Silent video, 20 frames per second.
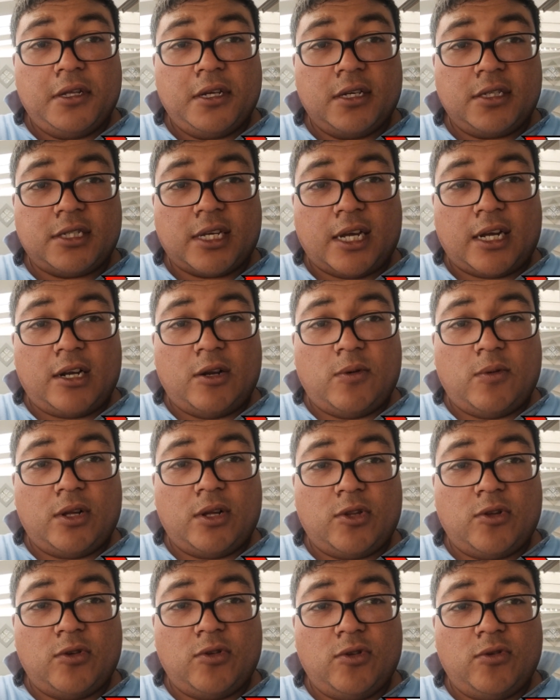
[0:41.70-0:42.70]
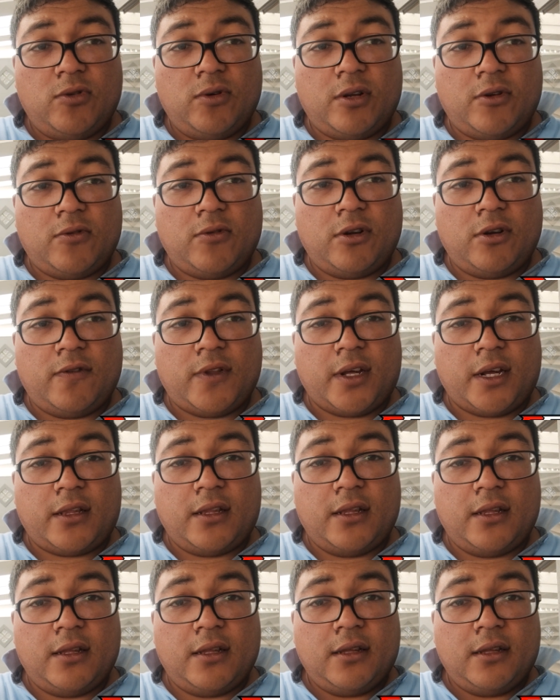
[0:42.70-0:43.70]
exactly what to do and all of
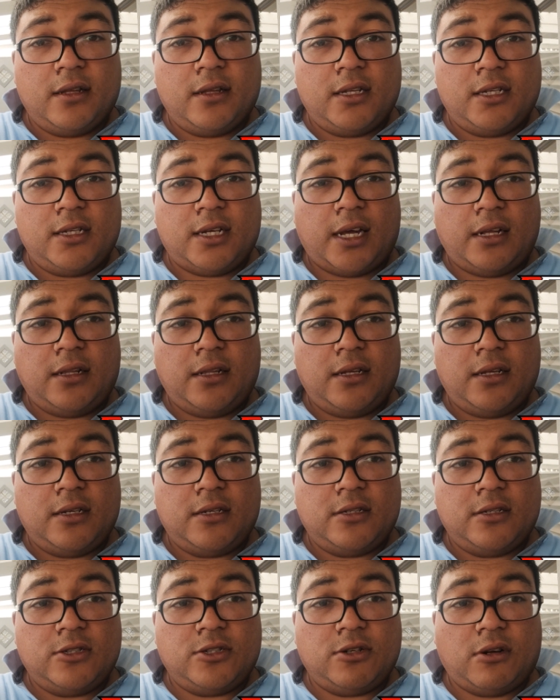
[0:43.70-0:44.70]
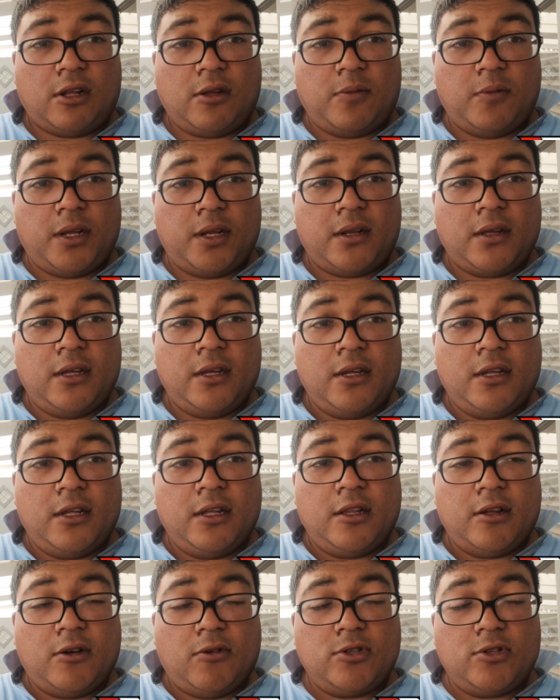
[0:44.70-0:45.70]
that. Right? Short, man.
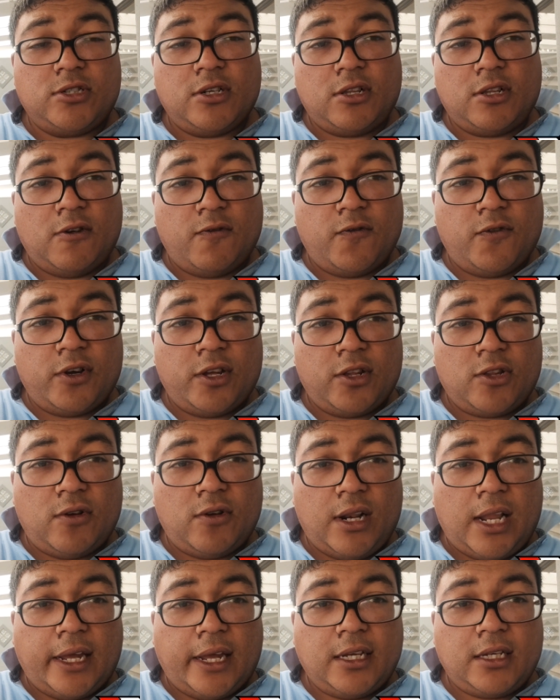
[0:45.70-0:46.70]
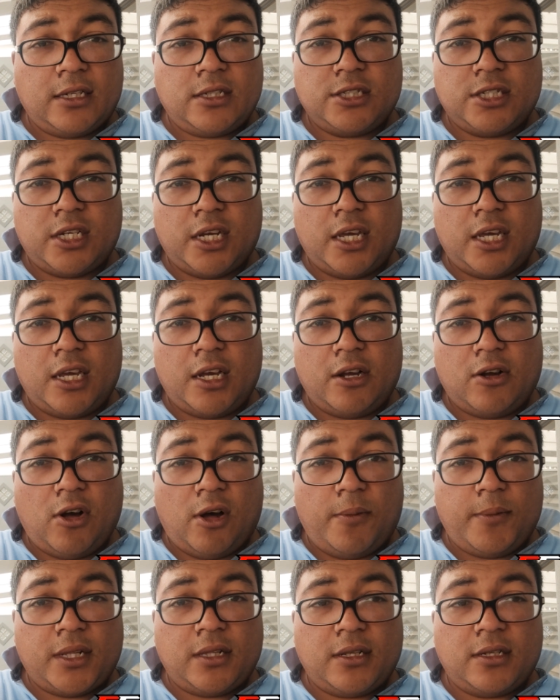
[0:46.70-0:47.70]
Also, don't forget to like, share,
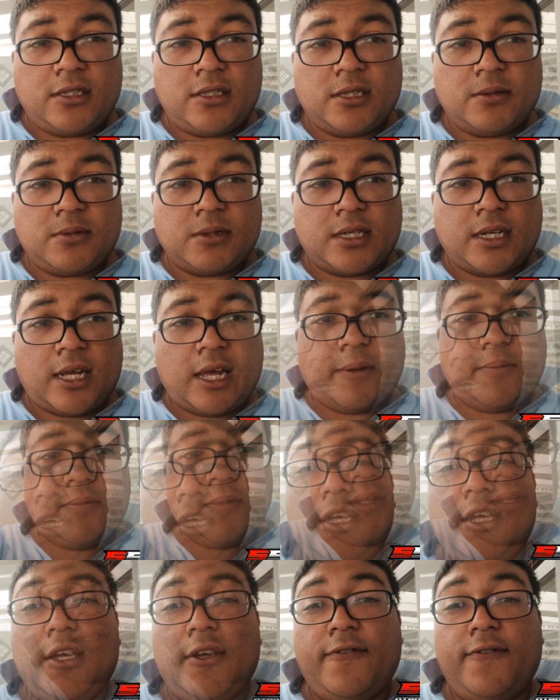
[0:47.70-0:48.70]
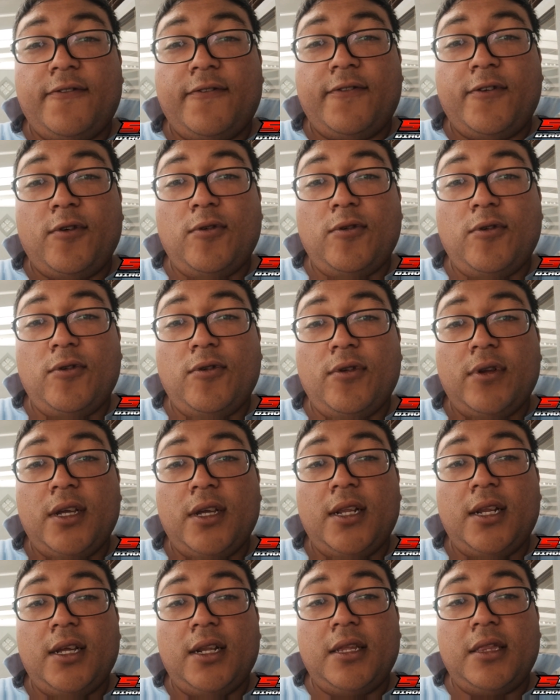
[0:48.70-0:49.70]
comment, and subscribe. If you
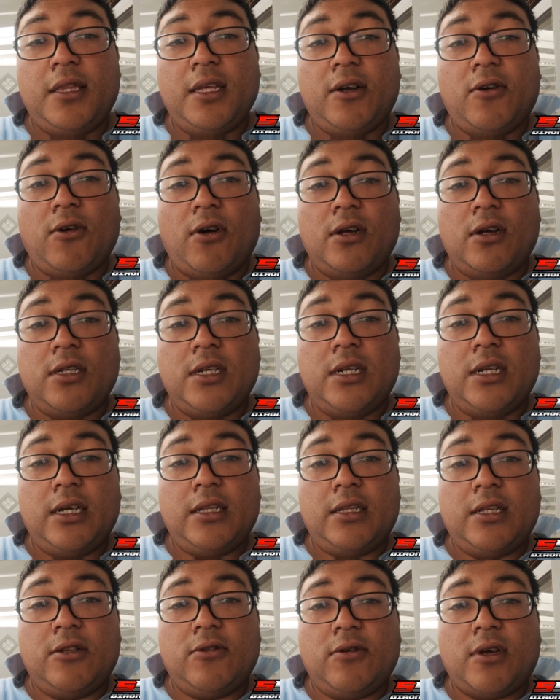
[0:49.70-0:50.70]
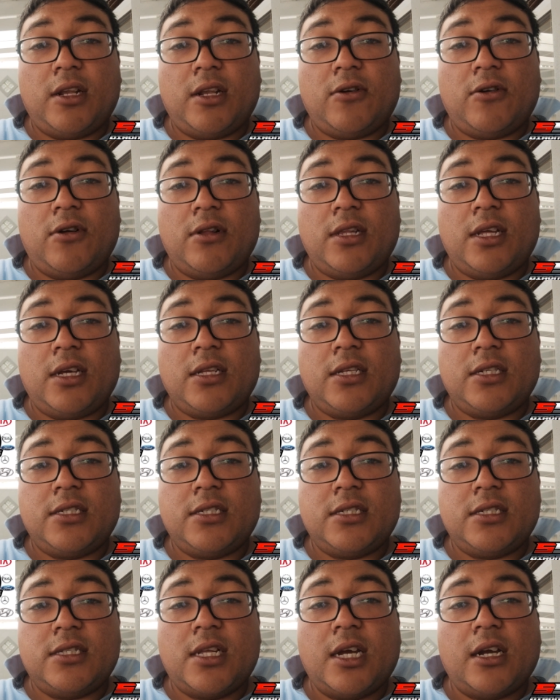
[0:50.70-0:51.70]
need anything car related, you can contact
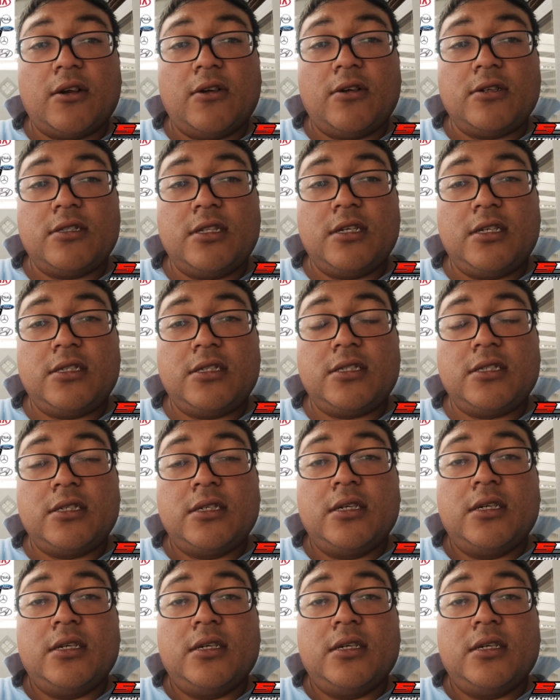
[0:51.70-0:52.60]
SS Diagnostics.